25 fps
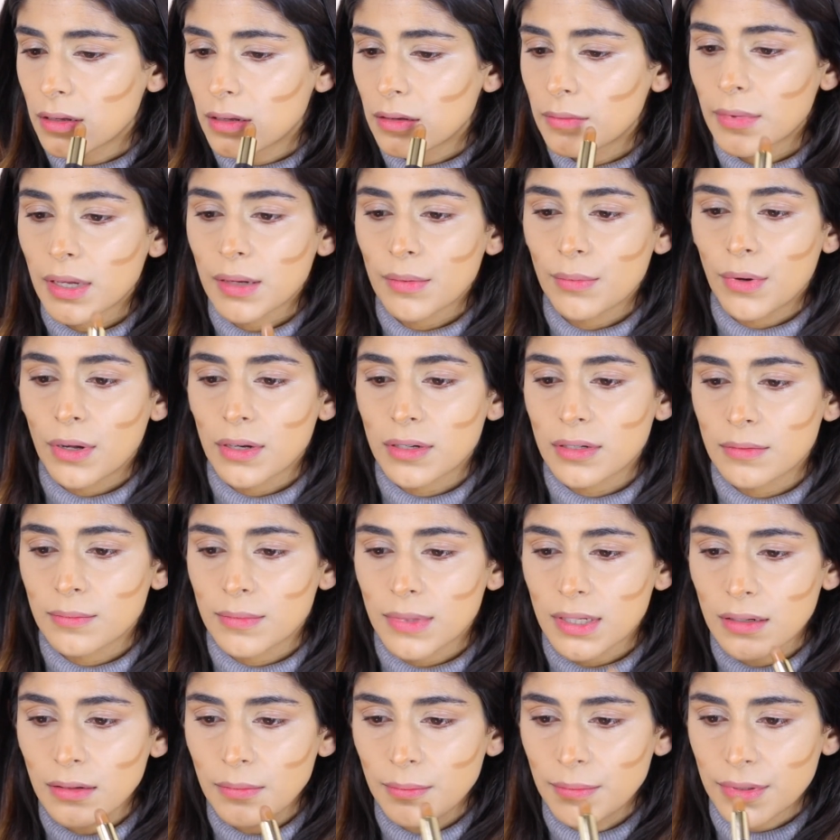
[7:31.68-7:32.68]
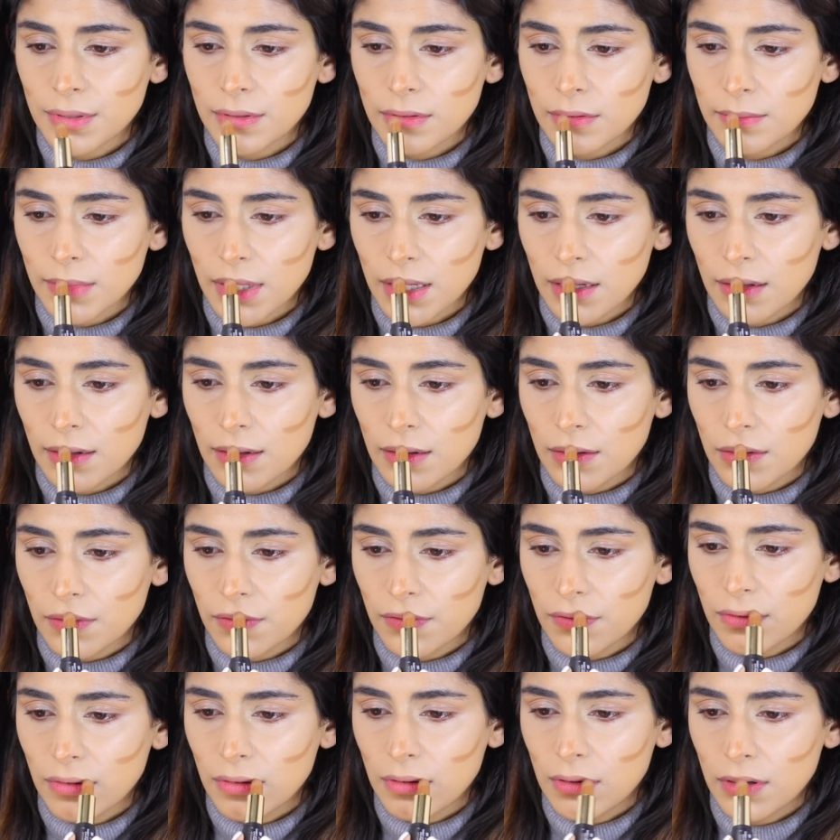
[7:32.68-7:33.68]
my bottom lip to make it look
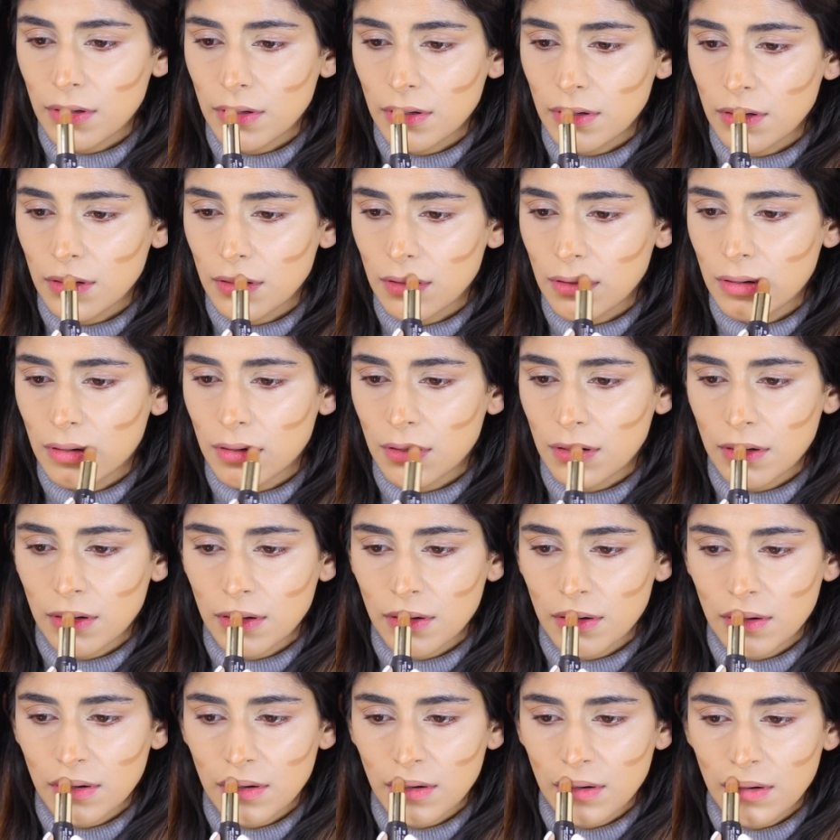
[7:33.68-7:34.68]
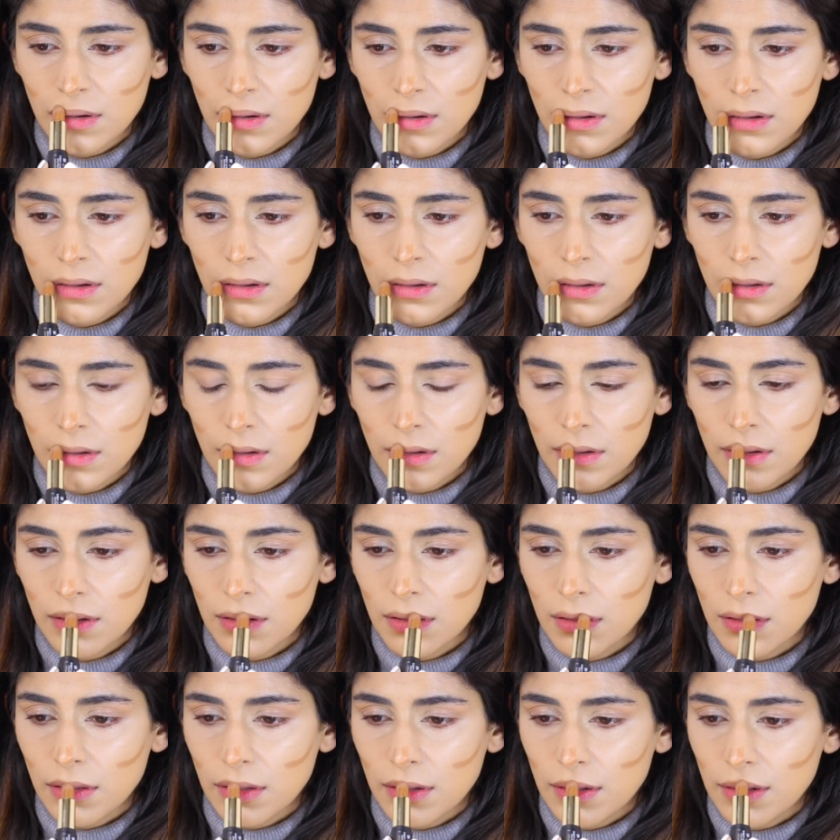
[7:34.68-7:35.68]
fuller,
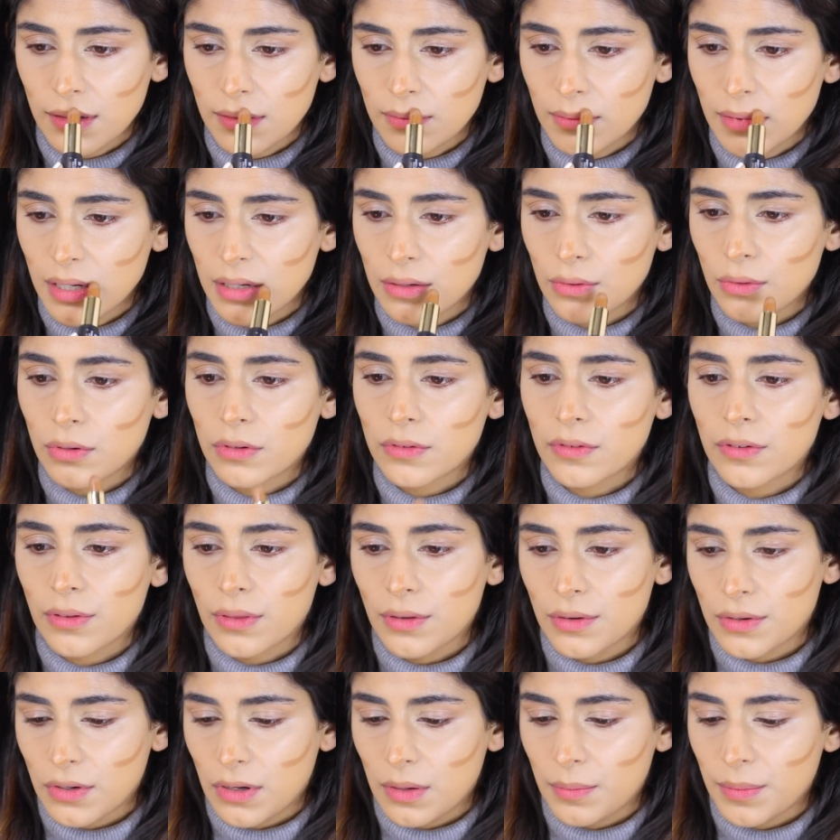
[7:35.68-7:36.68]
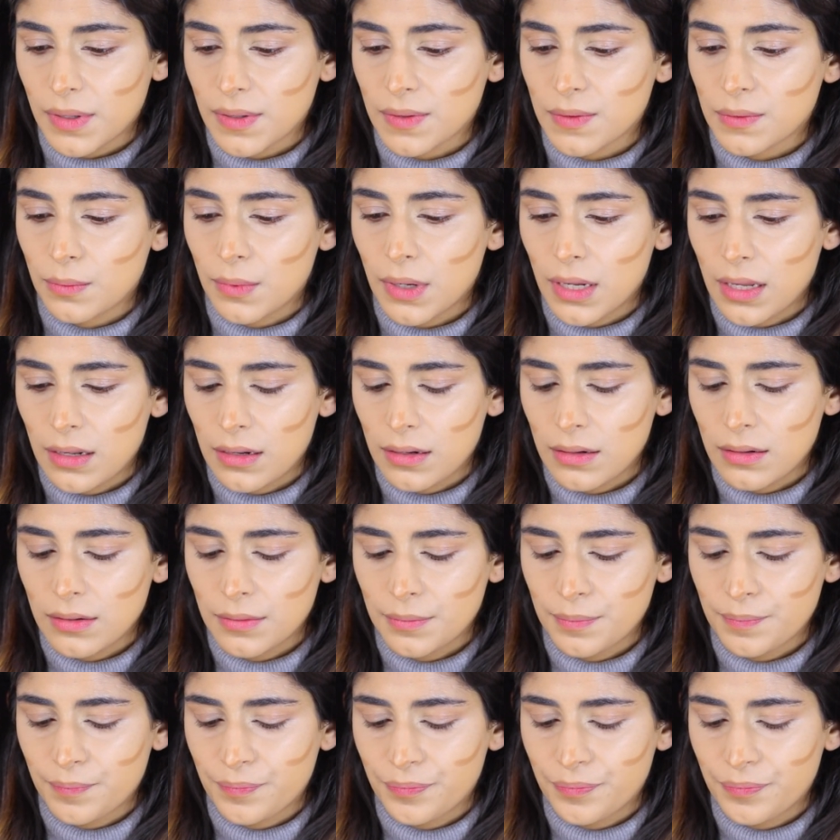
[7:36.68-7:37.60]
a little bit over the top as well.